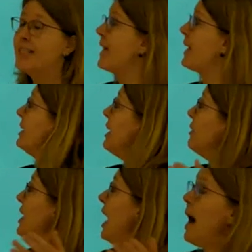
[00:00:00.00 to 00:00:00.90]

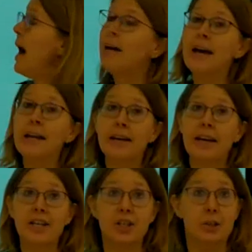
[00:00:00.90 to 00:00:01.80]
secondary, higher
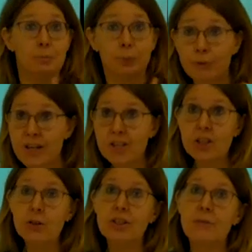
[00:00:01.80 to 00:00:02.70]
education,
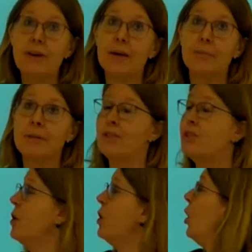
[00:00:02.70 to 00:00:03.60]
professional
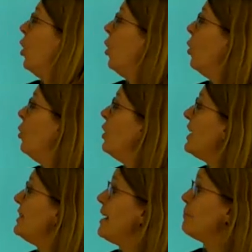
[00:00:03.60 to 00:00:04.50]
development,
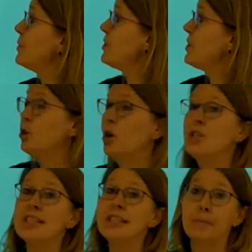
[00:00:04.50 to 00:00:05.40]
all adapted the
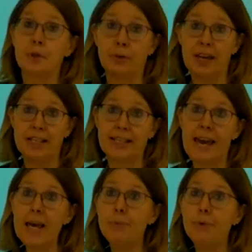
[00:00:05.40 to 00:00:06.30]
concept of
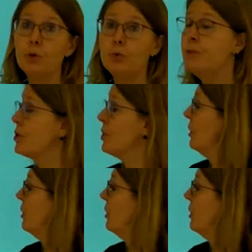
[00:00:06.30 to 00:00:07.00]
escape rooms